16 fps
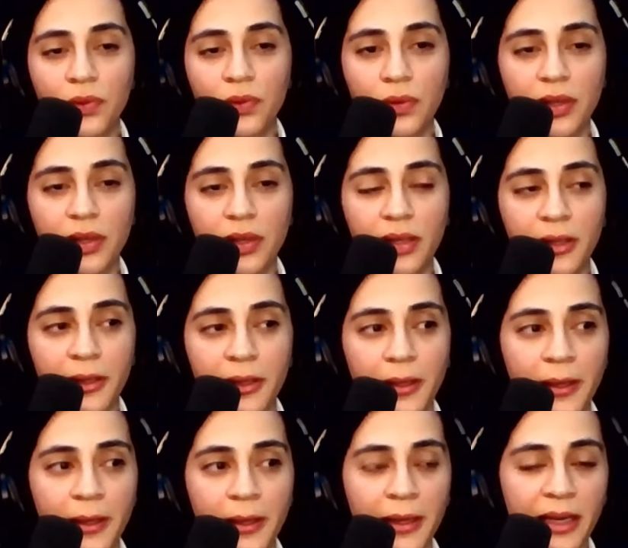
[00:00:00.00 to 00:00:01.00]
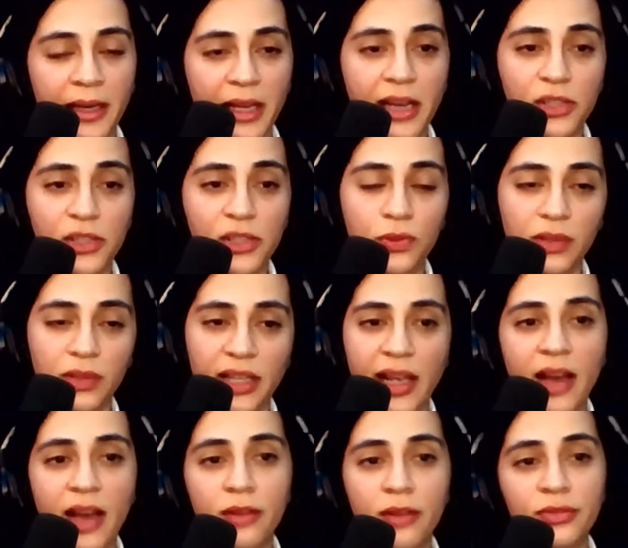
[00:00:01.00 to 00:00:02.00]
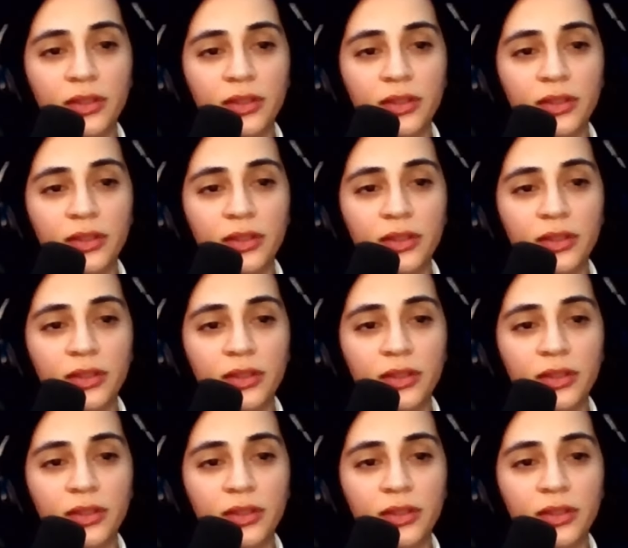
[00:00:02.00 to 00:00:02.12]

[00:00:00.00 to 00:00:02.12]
AI tool that I have,